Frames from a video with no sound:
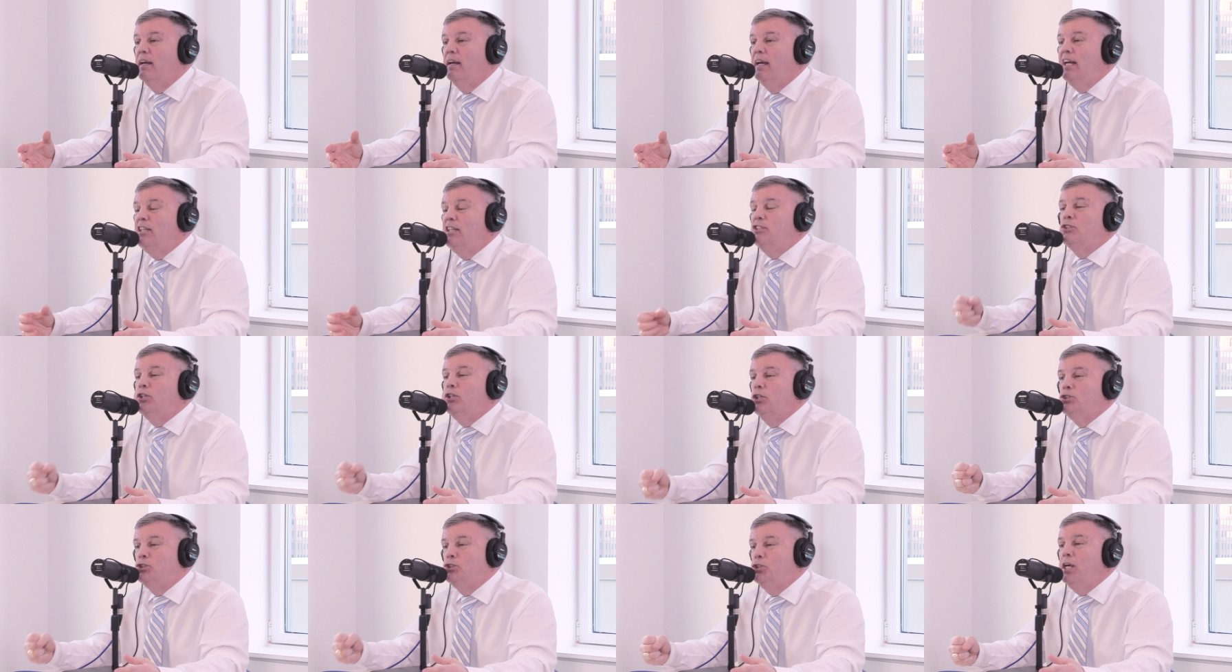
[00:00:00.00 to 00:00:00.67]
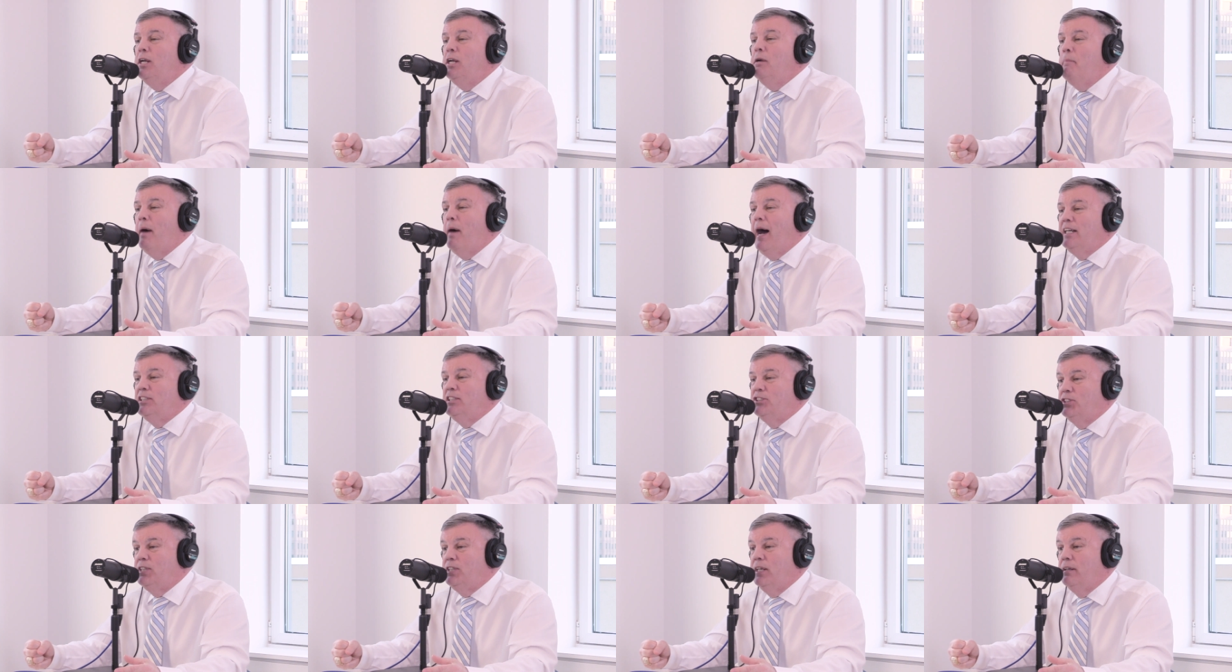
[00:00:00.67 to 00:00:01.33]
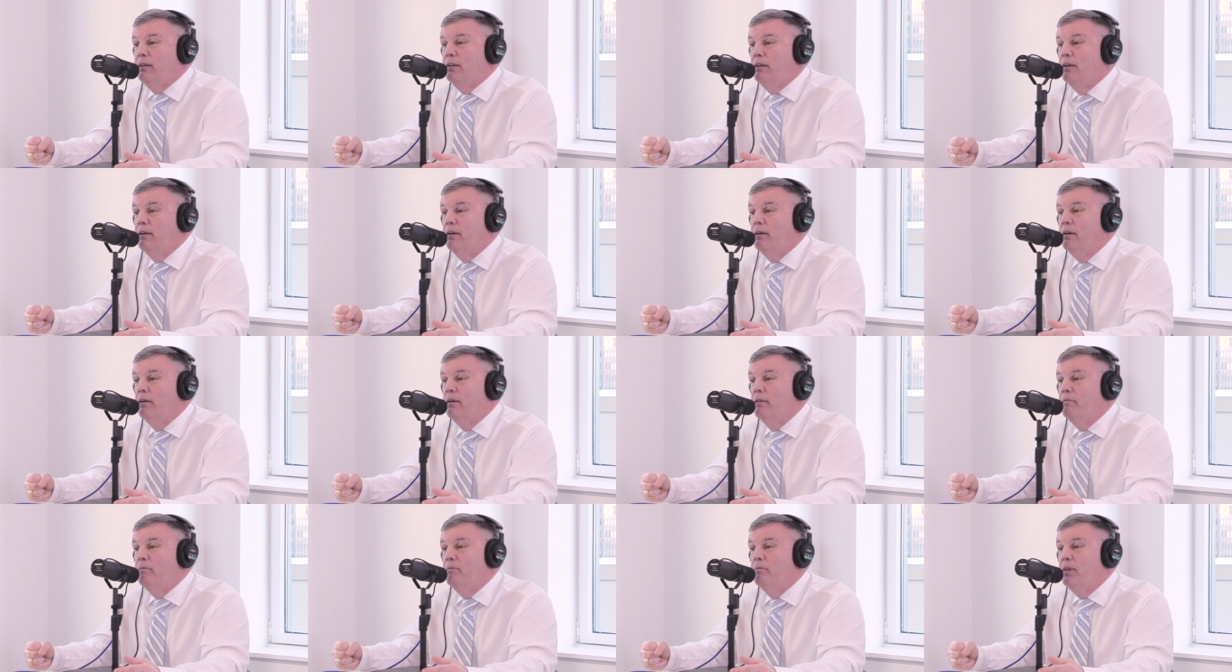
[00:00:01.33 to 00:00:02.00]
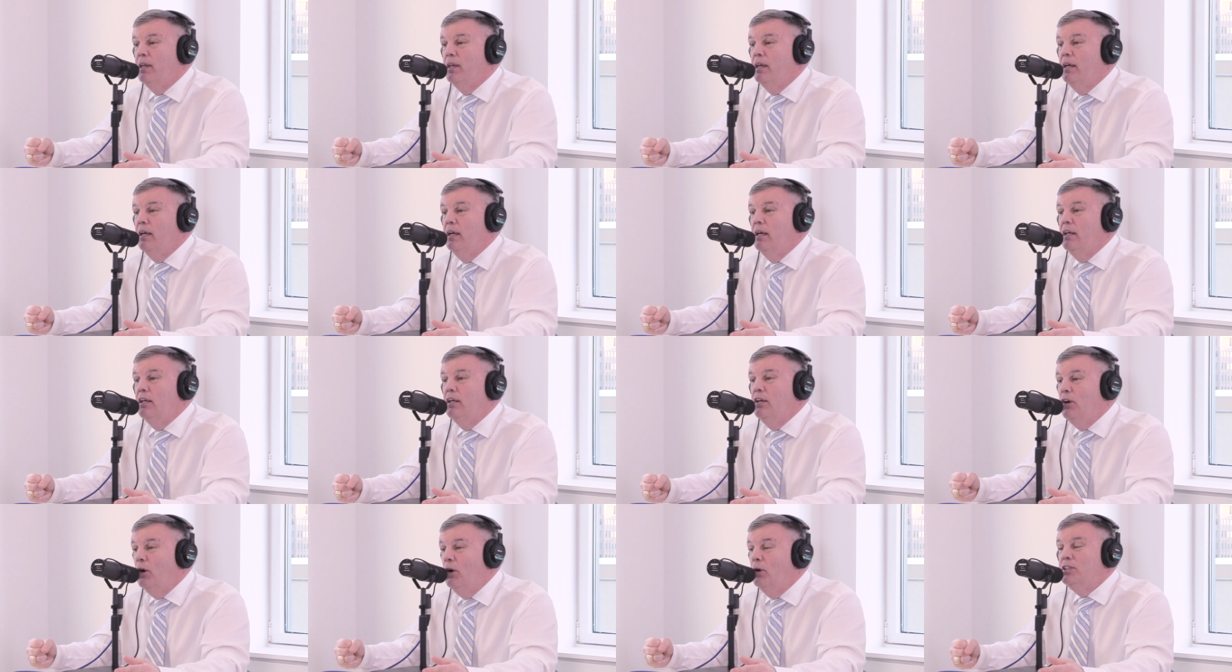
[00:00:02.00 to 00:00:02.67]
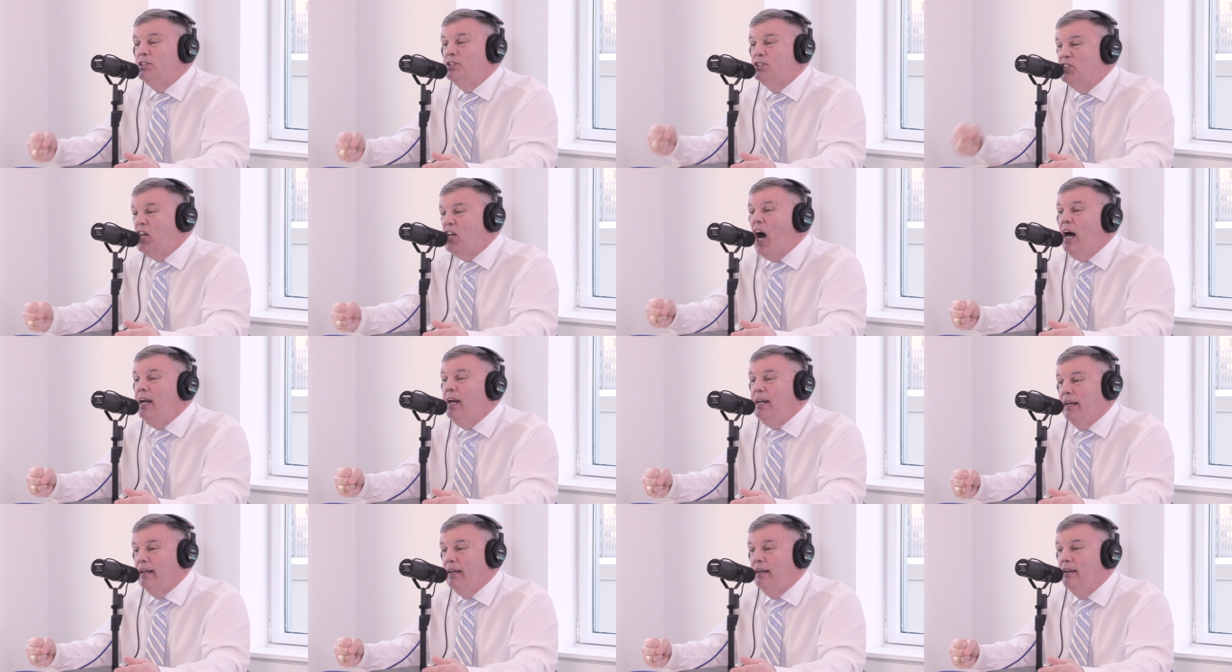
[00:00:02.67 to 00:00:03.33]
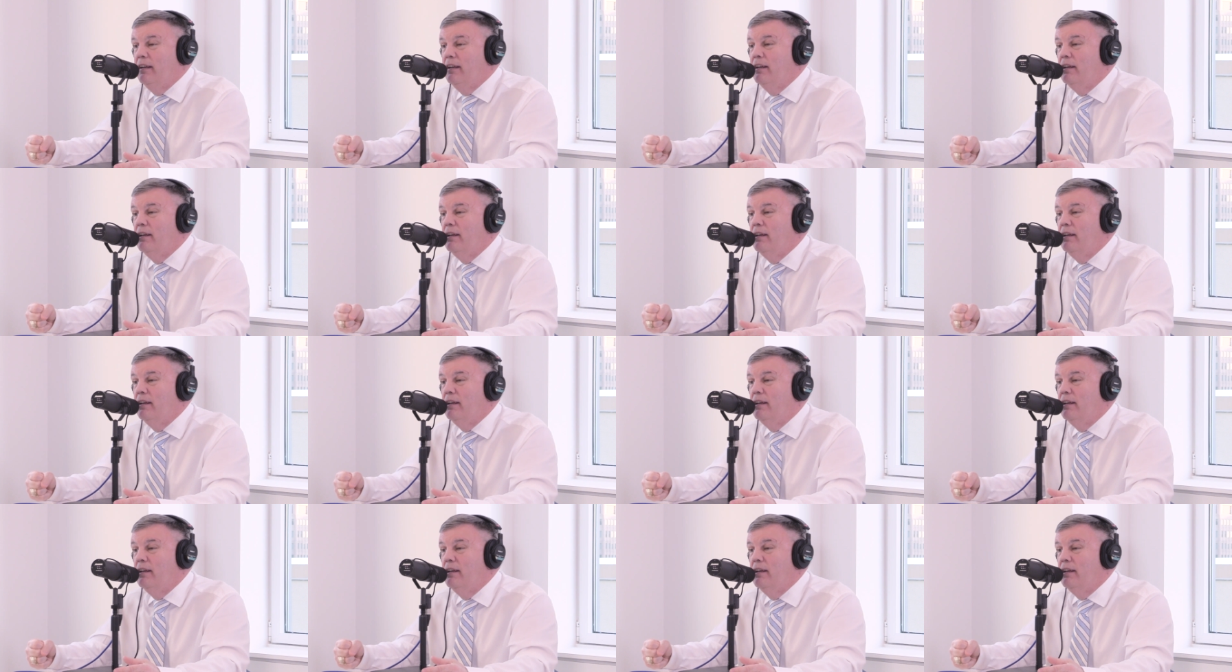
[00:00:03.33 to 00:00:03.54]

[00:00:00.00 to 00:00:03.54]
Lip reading: He's legitimized it. You know, he's done it.